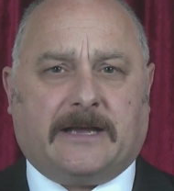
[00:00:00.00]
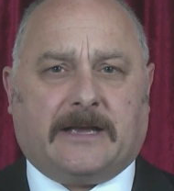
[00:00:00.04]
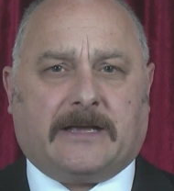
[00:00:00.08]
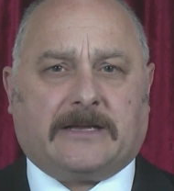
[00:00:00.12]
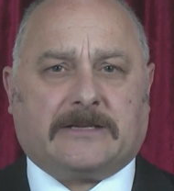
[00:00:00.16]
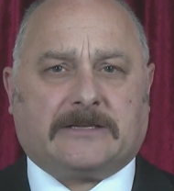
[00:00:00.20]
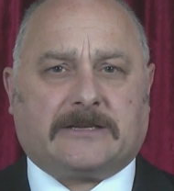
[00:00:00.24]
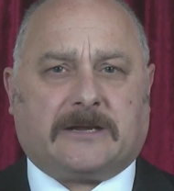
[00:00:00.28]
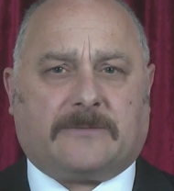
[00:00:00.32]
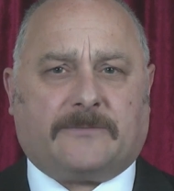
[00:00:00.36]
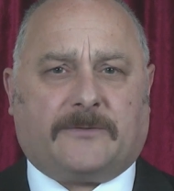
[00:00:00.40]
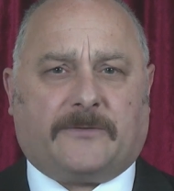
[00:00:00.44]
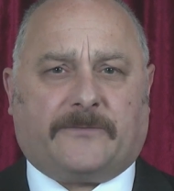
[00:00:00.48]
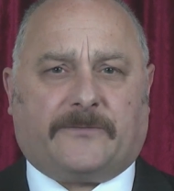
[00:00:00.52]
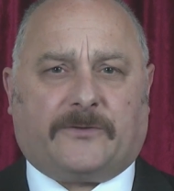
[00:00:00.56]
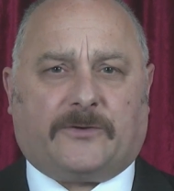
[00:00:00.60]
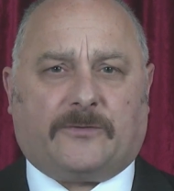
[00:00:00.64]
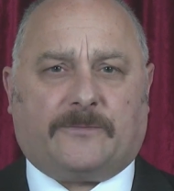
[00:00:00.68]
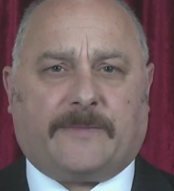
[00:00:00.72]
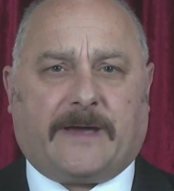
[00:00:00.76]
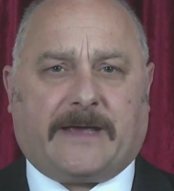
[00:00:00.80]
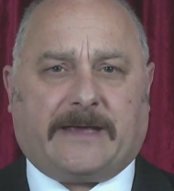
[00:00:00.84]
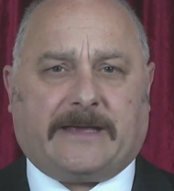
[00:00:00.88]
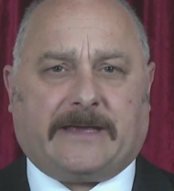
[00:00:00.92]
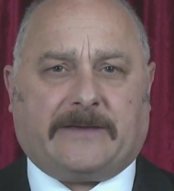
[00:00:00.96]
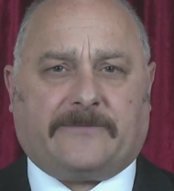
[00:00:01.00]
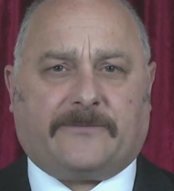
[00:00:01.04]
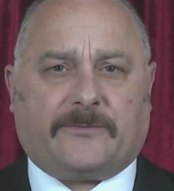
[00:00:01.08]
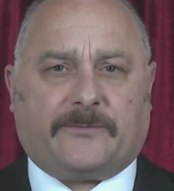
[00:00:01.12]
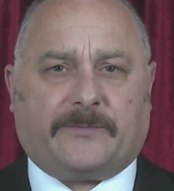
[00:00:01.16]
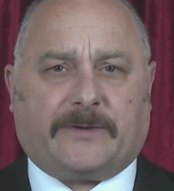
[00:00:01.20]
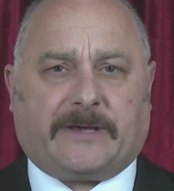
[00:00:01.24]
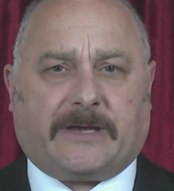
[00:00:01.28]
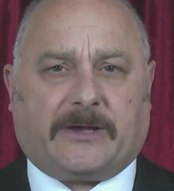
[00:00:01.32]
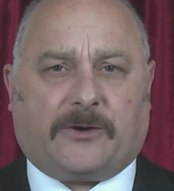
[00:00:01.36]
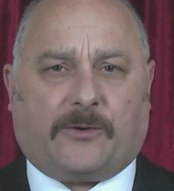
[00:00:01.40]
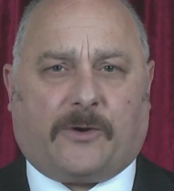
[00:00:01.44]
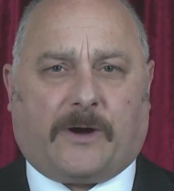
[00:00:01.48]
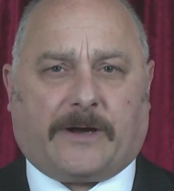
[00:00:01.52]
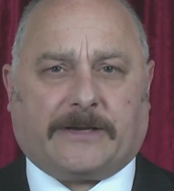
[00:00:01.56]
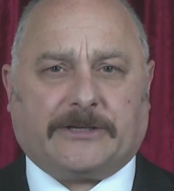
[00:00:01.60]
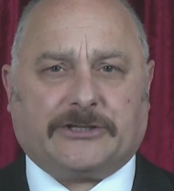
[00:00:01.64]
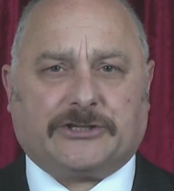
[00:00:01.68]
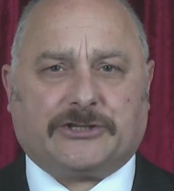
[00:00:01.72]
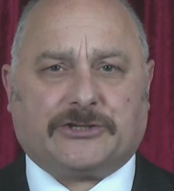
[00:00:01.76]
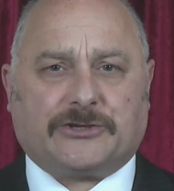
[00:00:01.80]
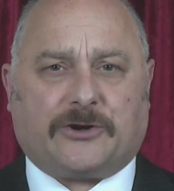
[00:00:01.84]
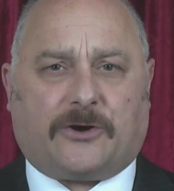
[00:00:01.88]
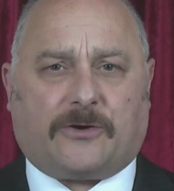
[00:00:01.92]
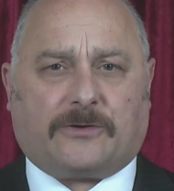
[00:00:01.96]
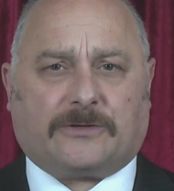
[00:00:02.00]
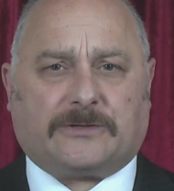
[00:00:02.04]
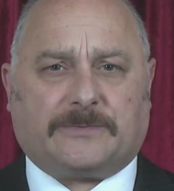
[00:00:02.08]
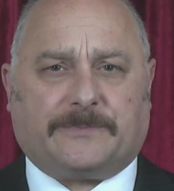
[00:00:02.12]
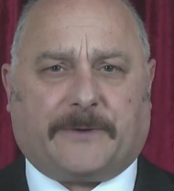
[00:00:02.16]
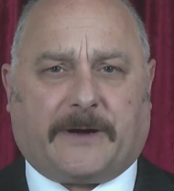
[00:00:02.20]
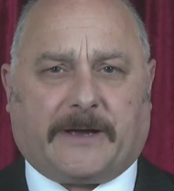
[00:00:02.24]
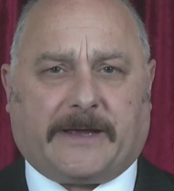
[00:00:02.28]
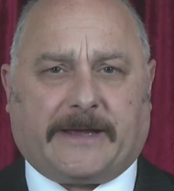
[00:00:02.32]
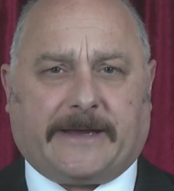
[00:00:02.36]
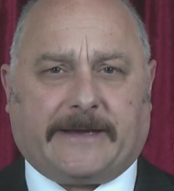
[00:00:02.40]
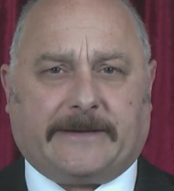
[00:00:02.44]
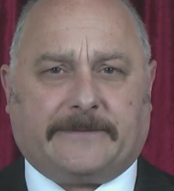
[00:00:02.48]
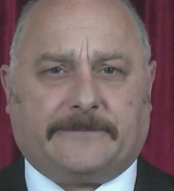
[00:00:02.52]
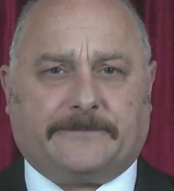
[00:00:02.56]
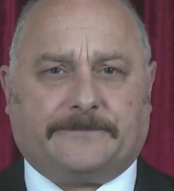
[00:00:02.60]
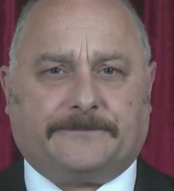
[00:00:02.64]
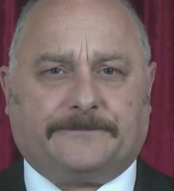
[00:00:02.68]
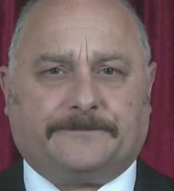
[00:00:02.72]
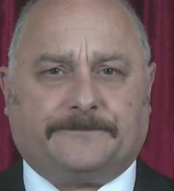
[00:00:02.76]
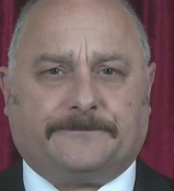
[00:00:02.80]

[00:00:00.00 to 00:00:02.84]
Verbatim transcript: Some of you may even be quite shocked by it.